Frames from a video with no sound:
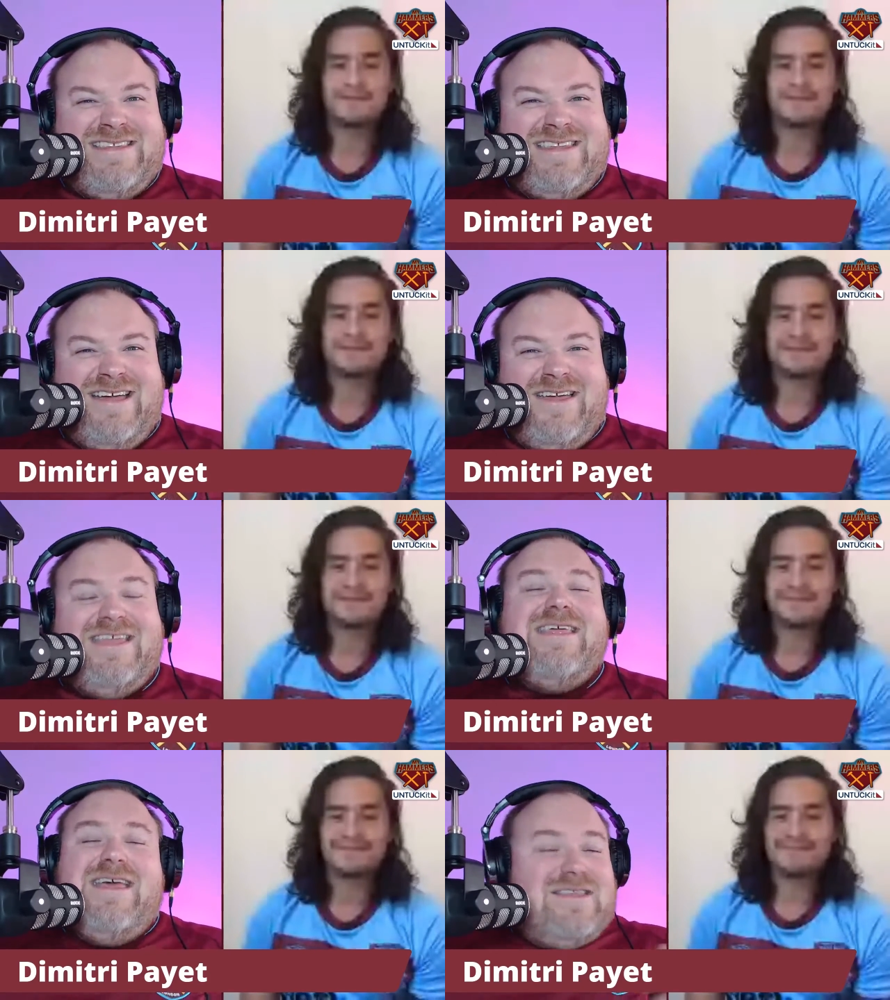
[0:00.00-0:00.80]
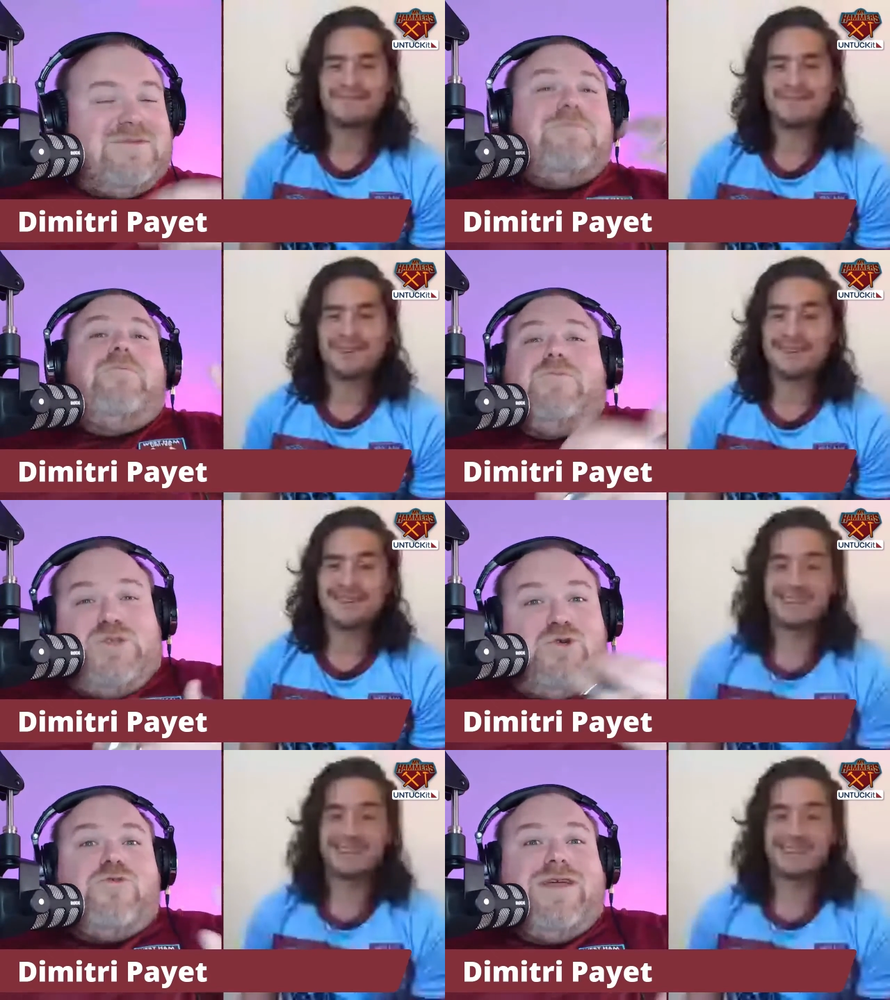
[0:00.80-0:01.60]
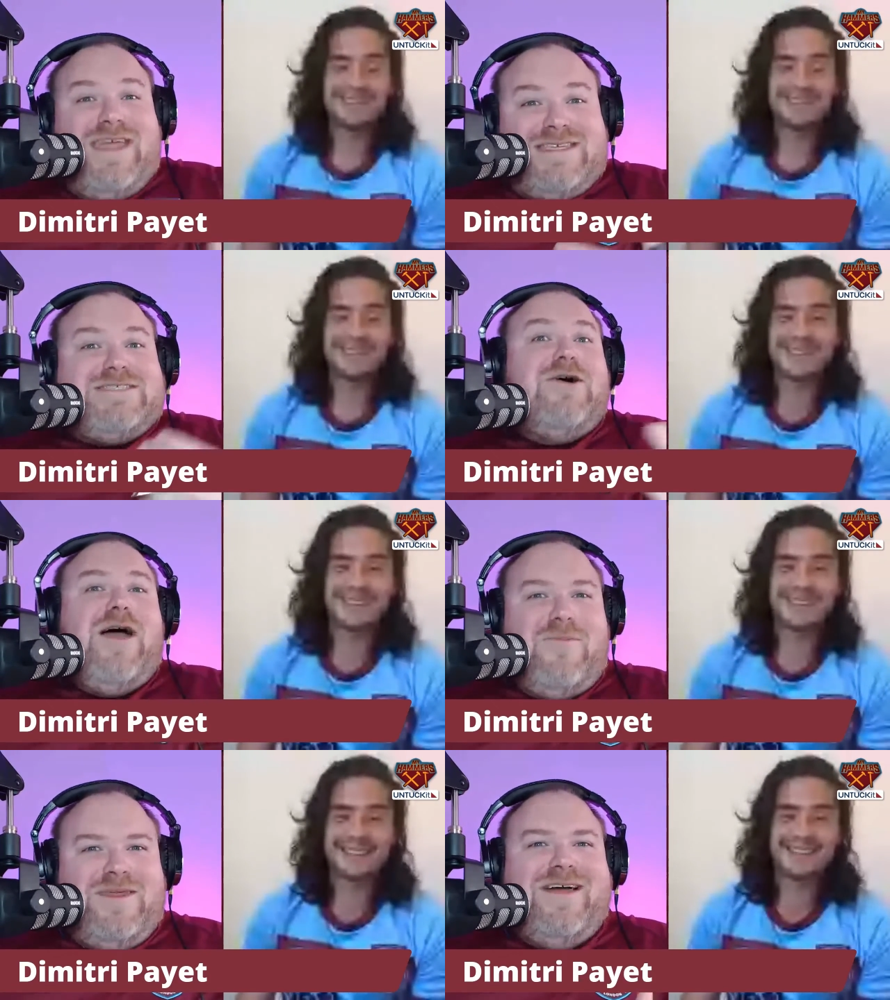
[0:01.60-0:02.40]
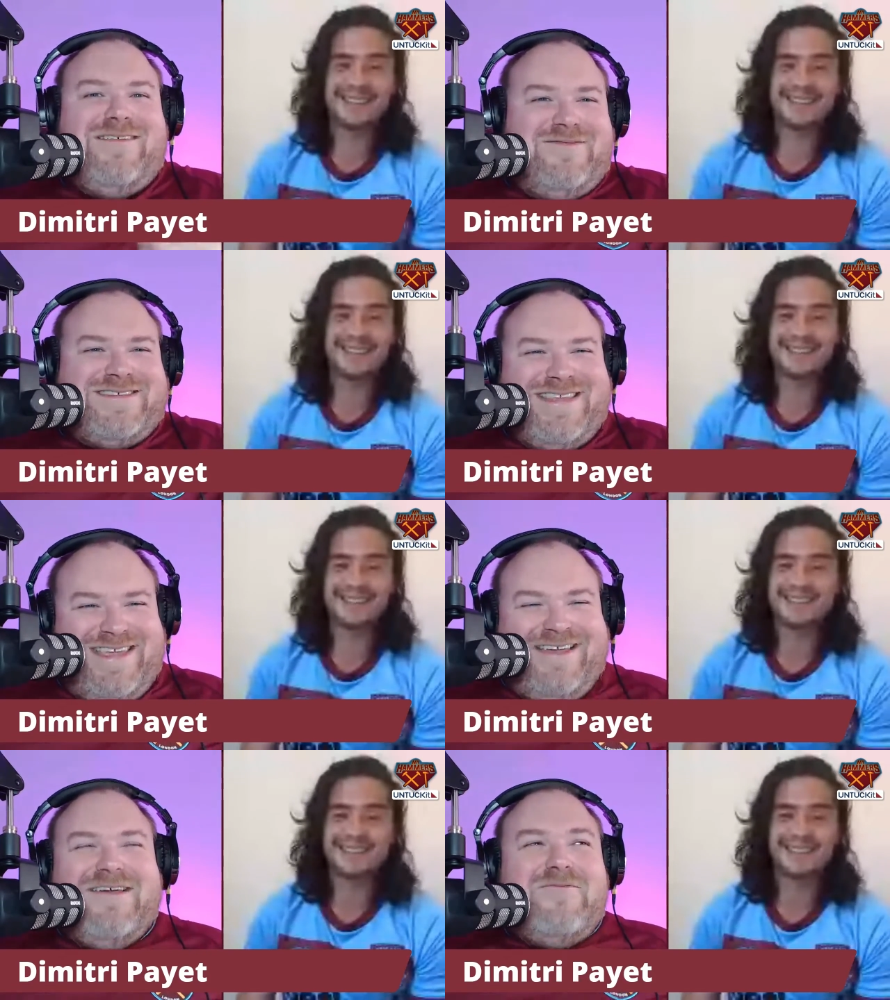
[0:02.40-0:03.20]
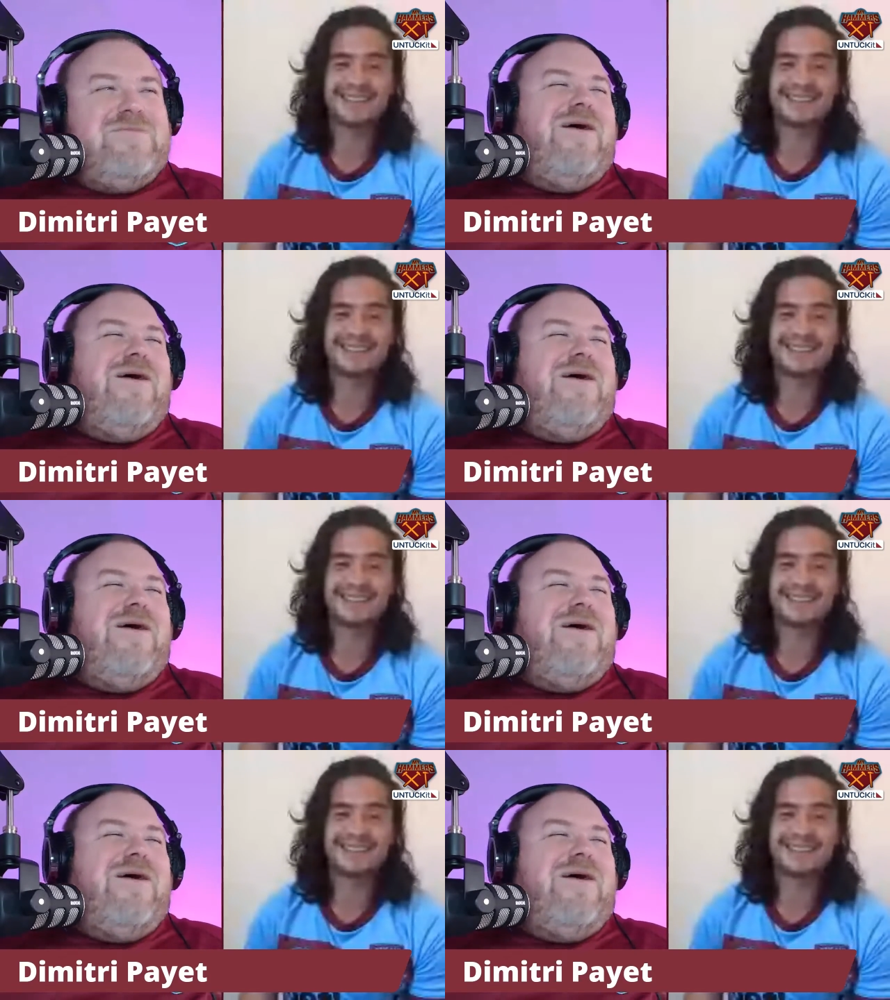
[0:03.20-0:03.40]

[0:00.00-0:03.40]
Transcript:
Speaker 1: You know, it, during his time, you know, obviously, yeah, we